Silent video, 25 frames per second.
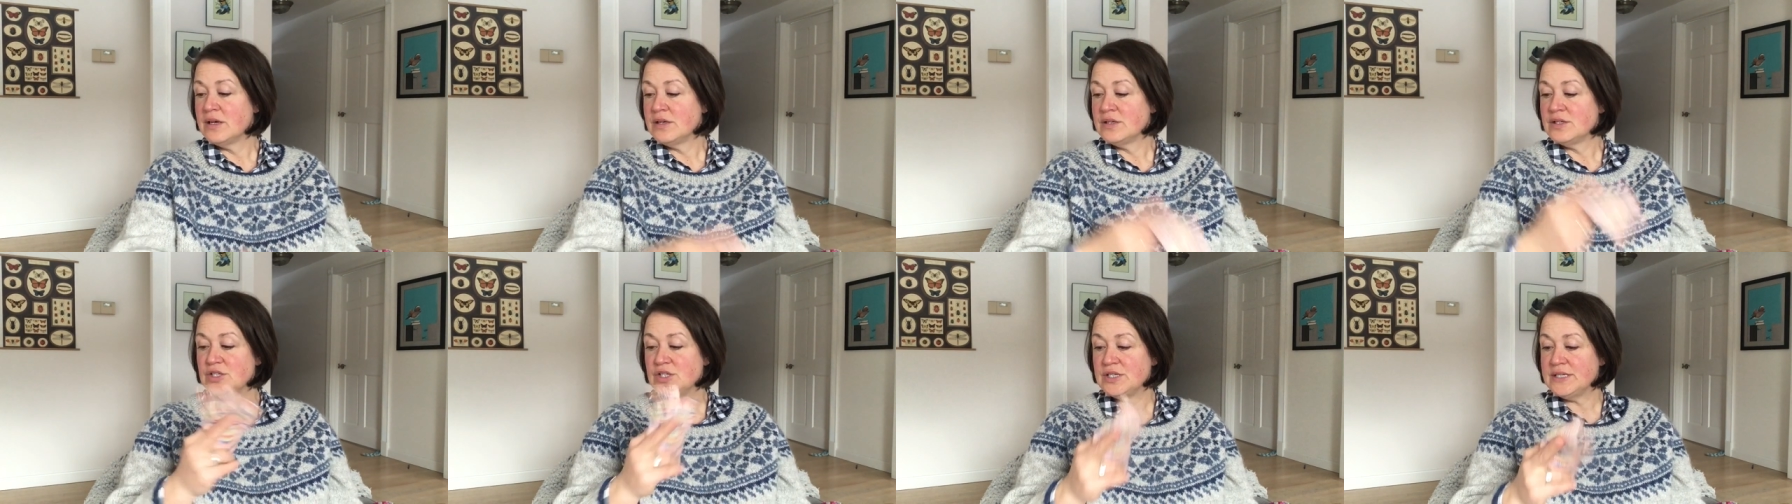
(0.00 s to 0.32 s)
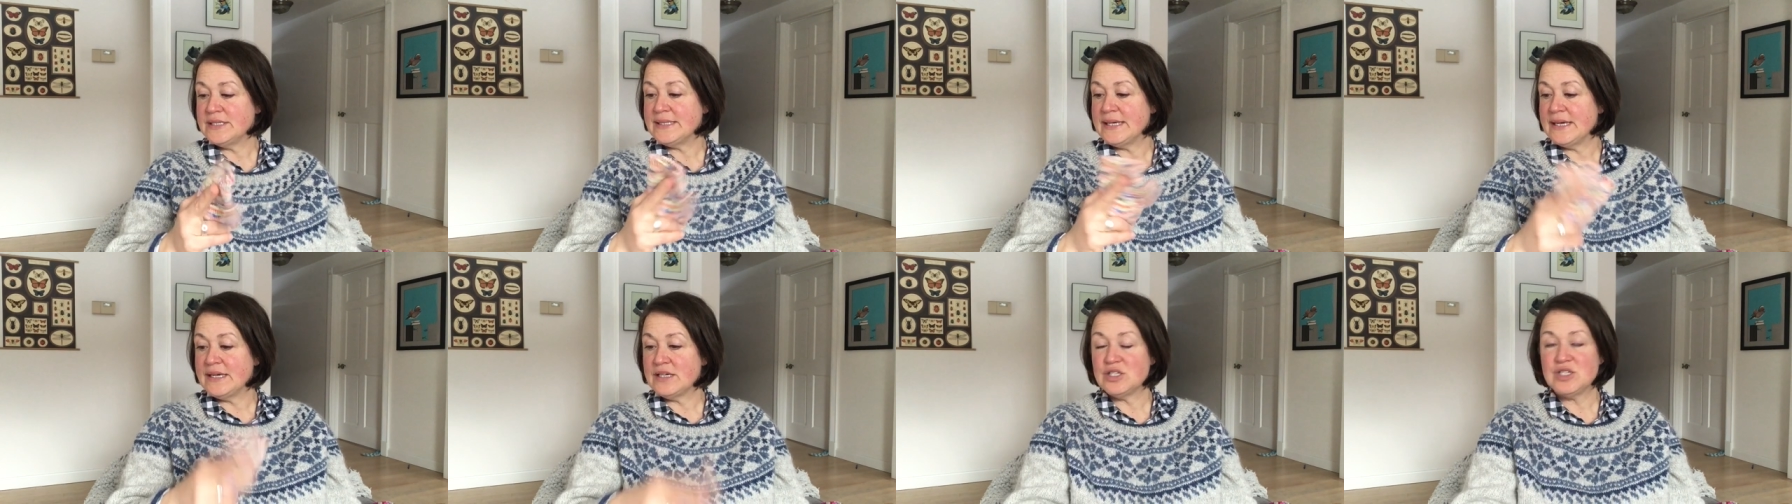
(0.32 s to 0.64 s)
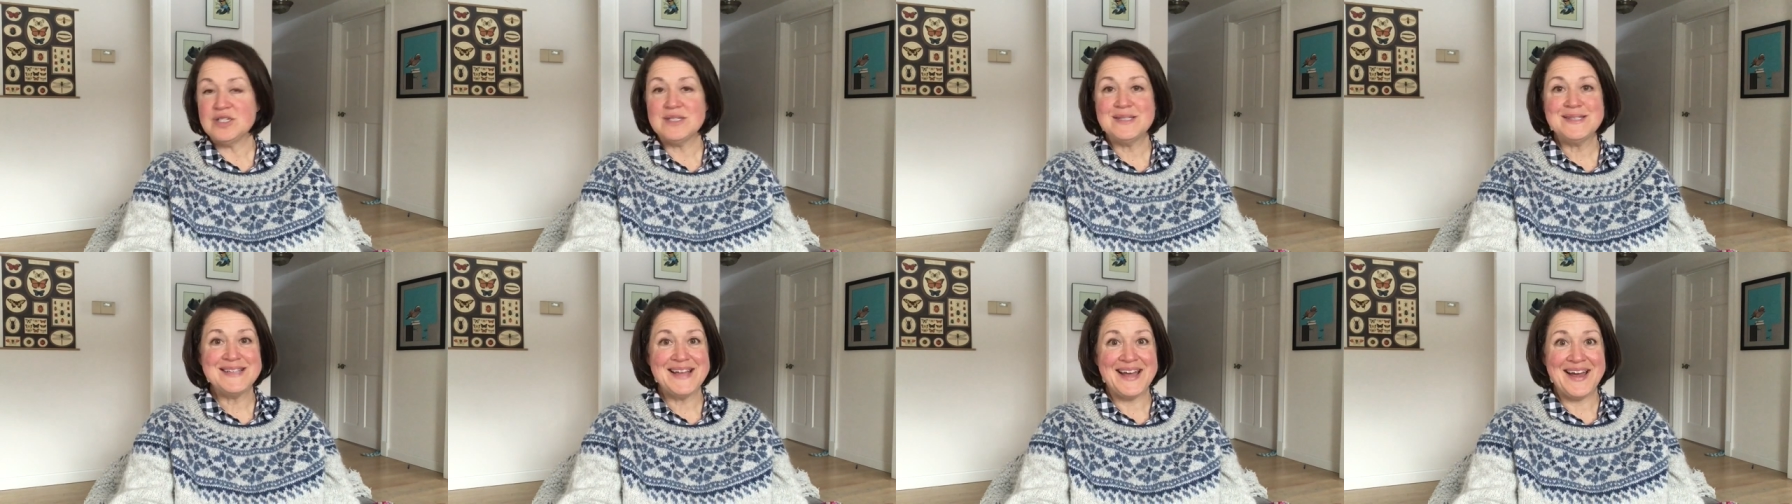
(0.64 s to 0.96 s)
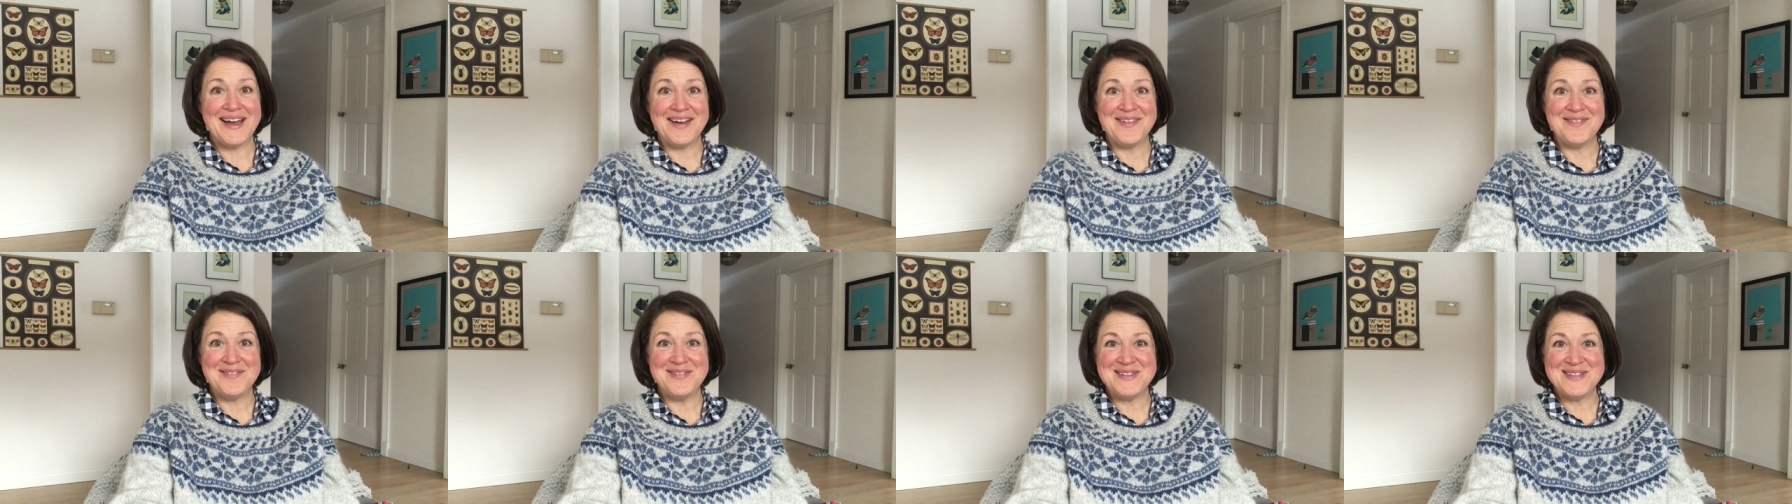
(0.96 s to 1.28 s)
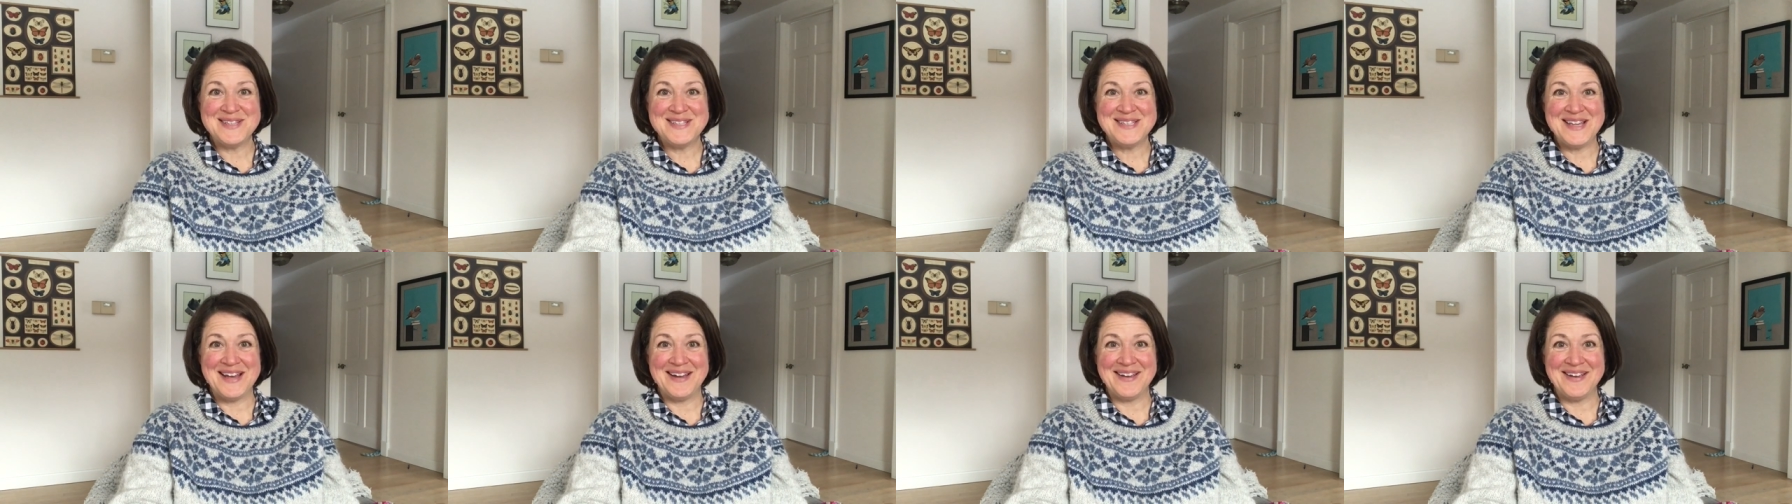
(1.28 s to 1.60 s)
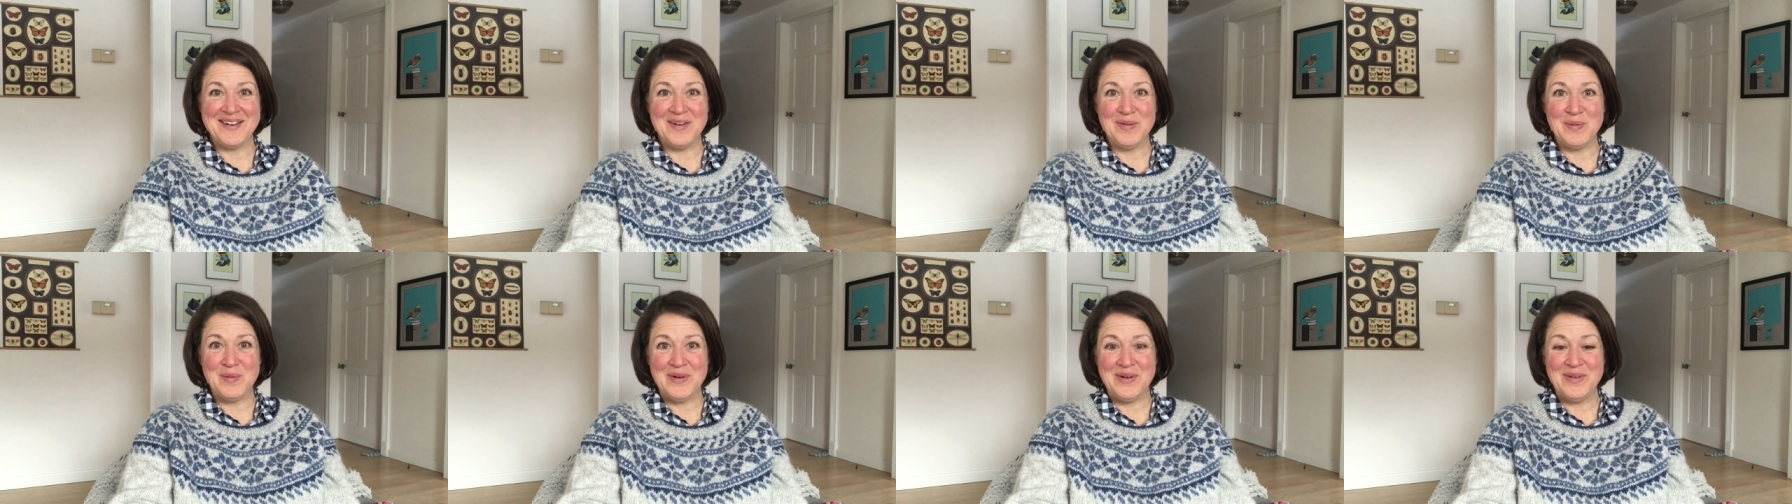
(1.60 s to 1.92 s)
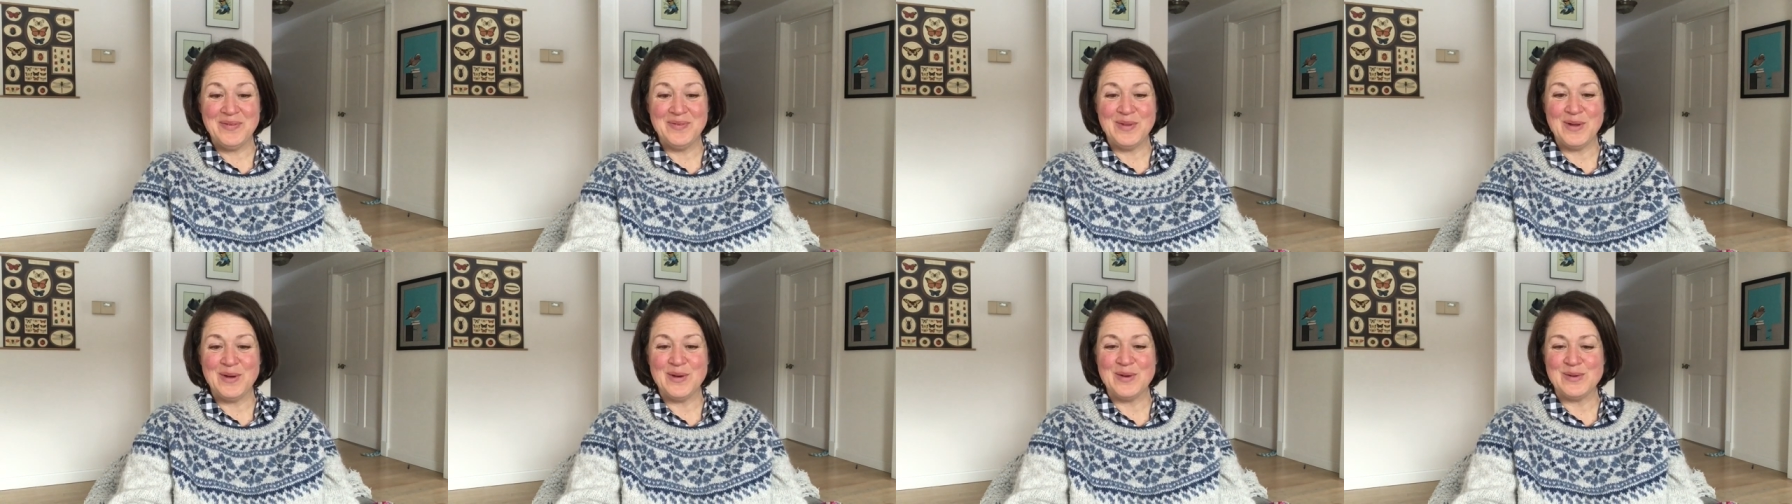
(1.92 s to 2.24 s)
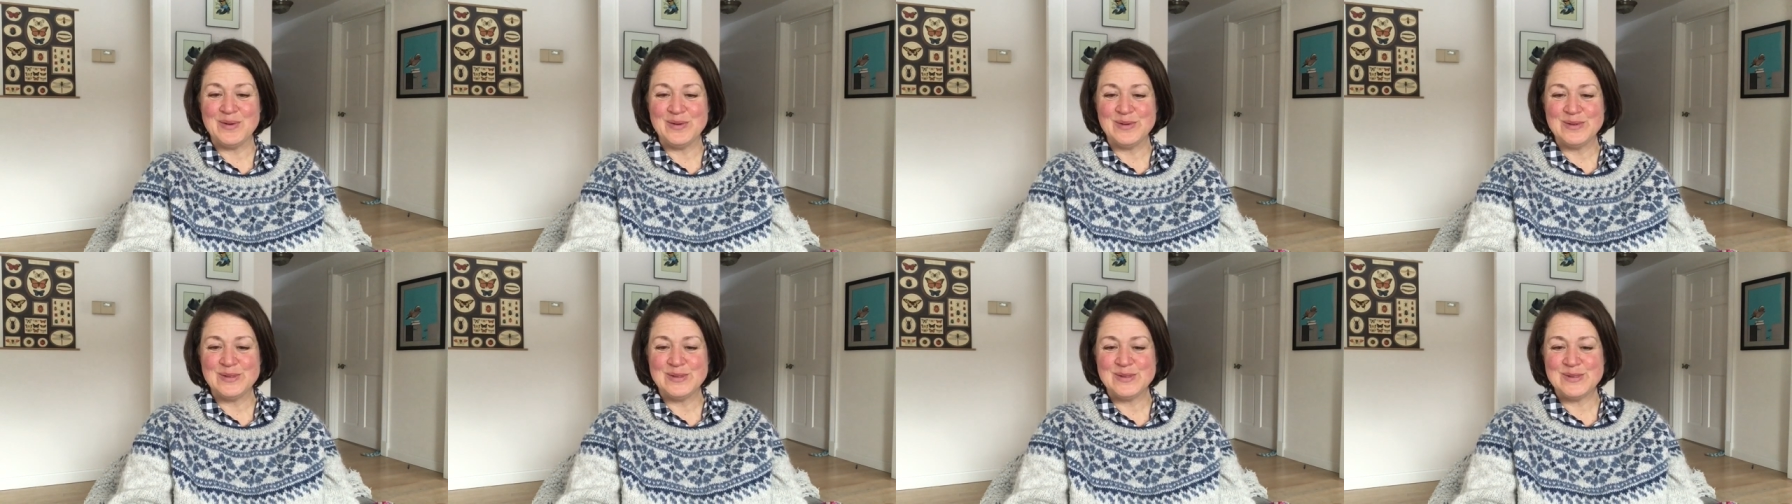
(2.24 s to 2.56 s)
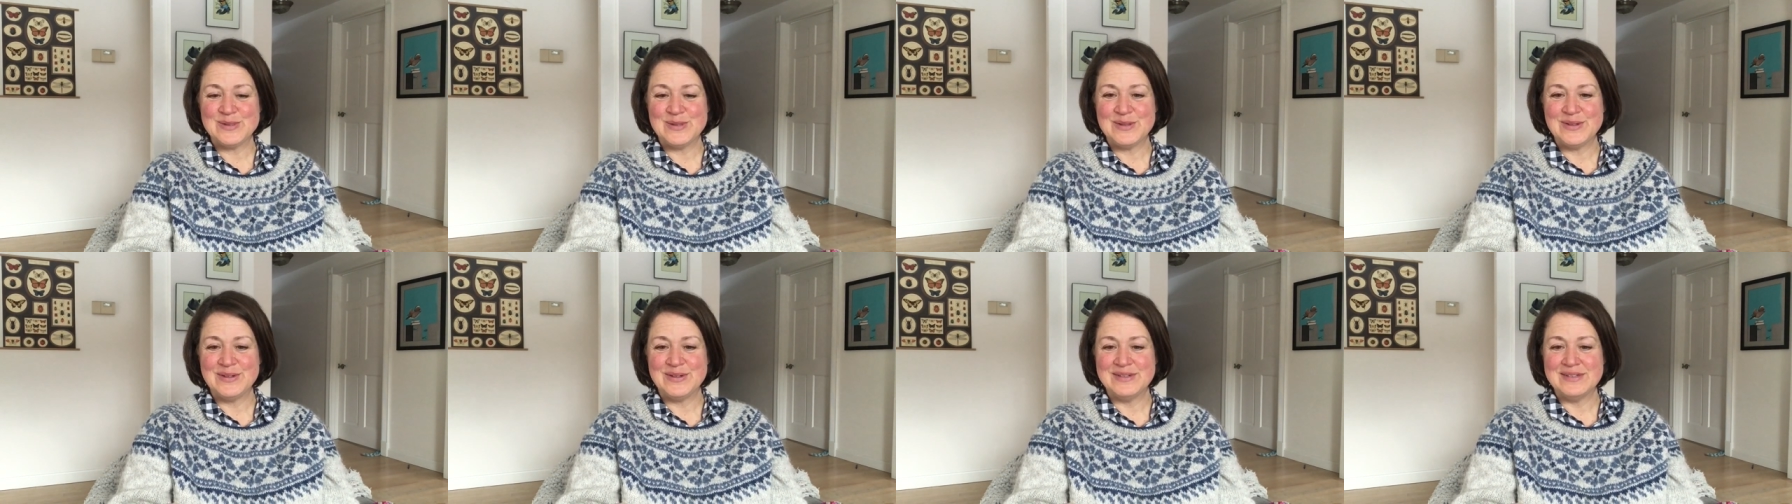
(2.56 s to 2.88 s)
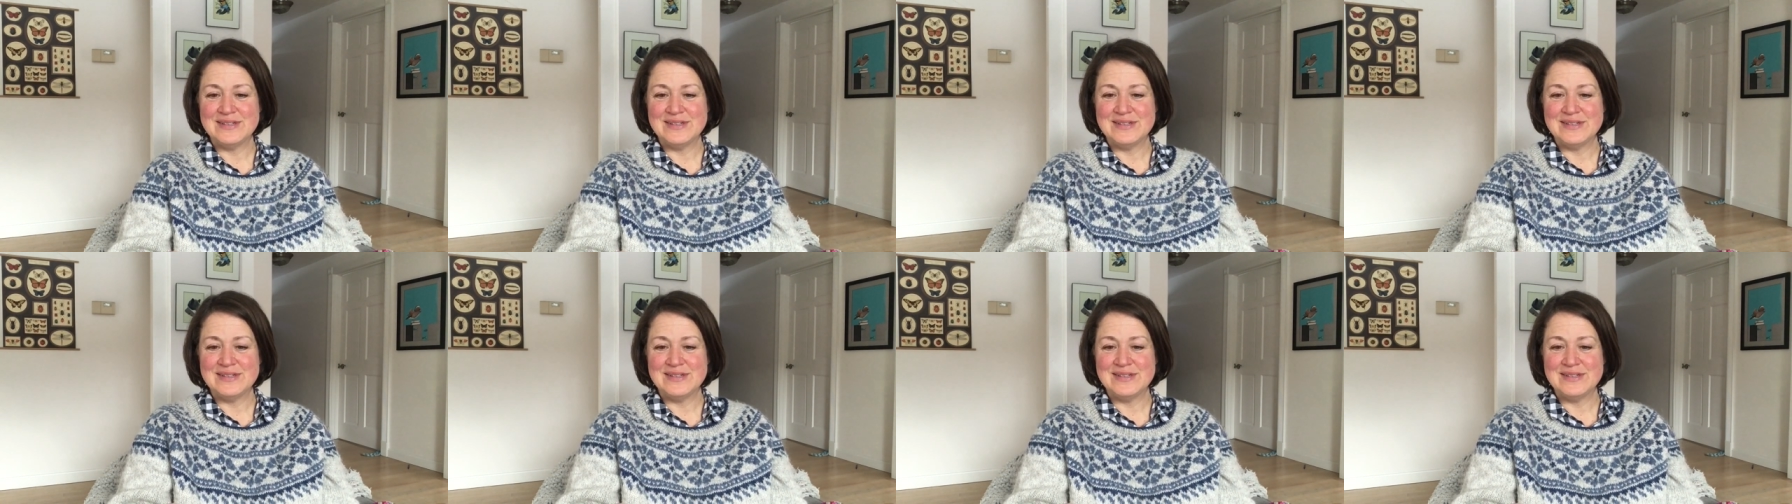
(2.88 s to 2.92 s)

she's anxious to have the second one of those,